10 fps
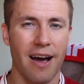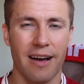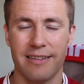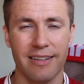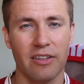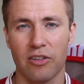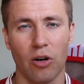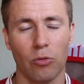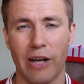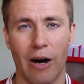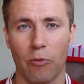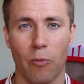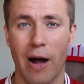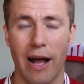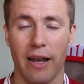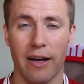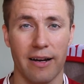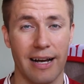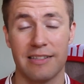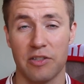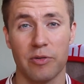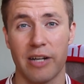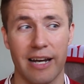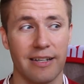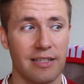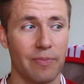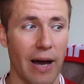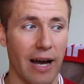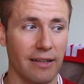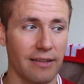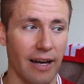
didn't go down well, as you can expect.